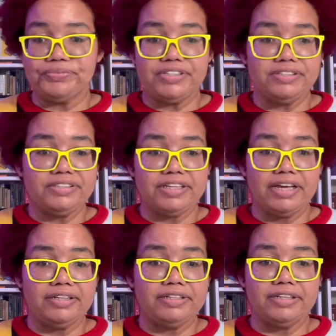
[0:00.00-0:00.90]

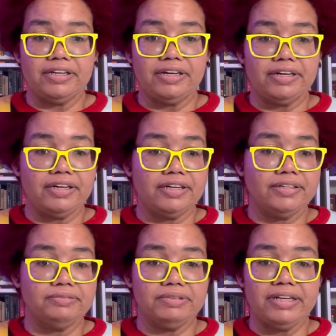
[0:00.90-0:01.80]
sent
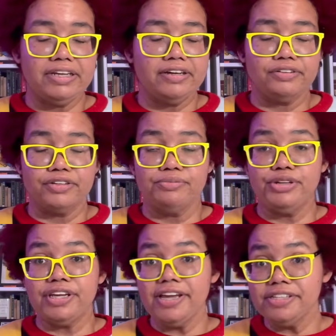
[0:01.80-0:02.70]
any other
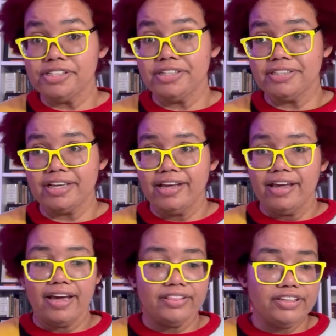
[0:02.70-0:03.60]
communications.
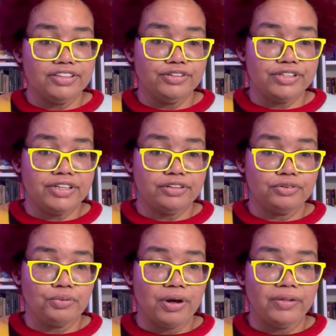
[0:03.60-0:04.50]
I think there was another
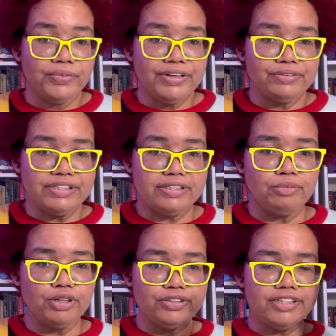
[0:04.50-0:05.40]
one that was
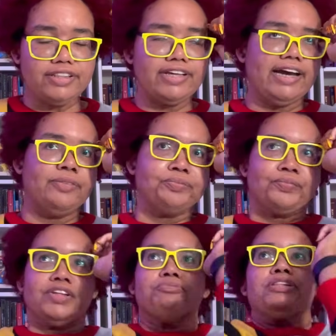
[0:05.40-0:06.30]
similar to that,
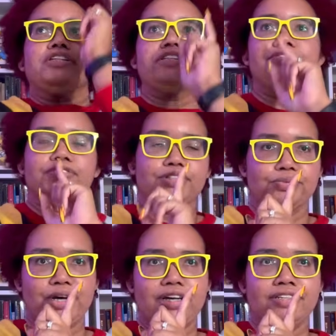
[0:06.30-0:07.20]
but the difference
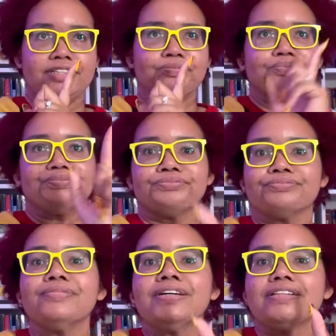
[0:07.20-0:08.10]
was
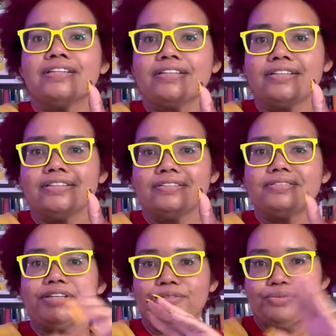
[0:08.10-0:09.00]
the
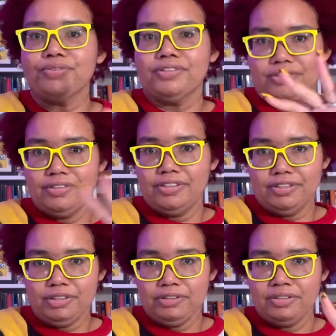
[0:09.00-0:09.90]

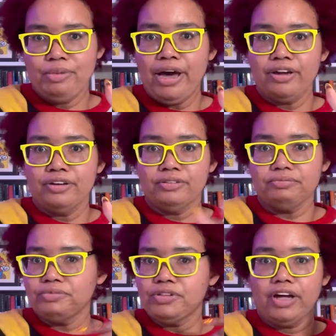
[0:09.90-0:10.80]

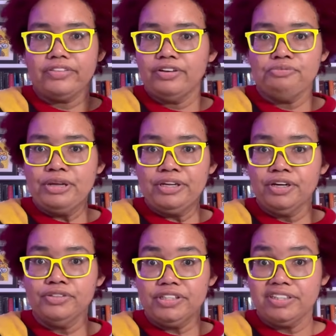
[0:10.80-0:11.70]
buyer thought they were being
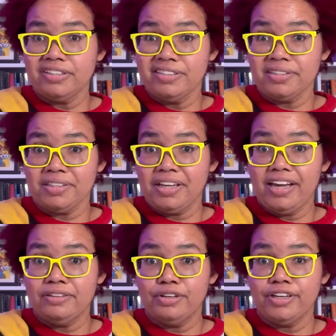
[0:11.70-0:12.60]
ghosted because they
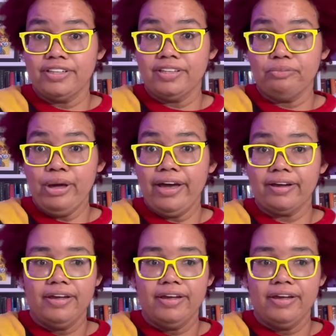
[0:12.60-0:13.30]
hadn't heard anything back,